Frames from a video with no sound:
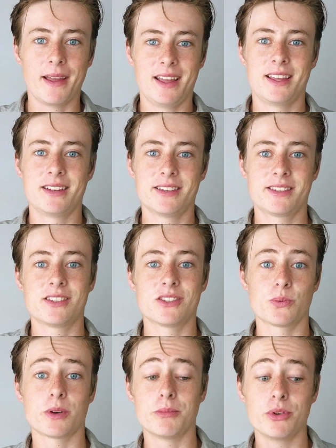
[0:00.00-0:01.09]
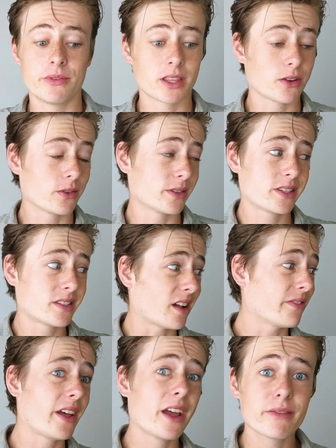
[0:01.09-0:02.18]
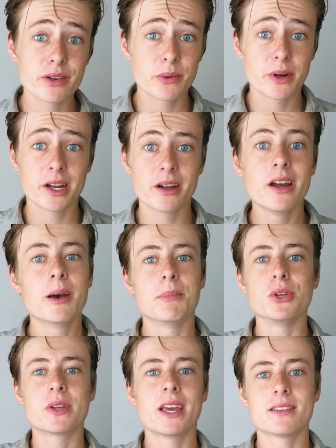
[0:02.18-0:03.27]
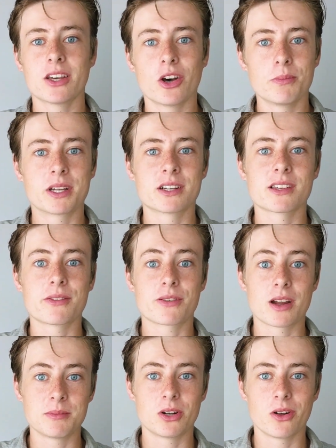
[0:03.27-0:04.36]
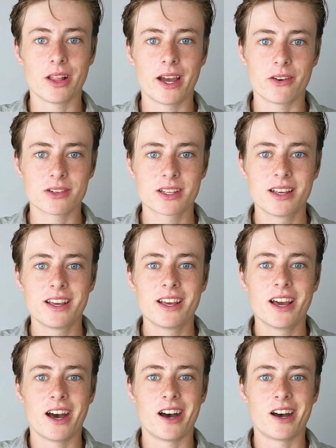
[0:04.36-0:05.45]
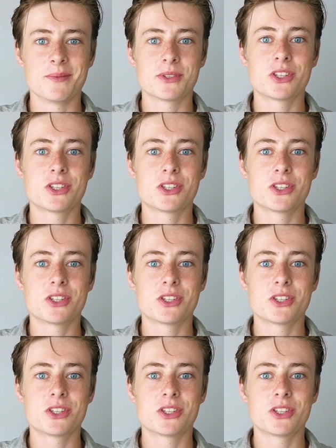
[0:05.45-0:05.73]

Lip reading: and since we're moving, there is stuff everywhere, but you can't tell because I framed it all out.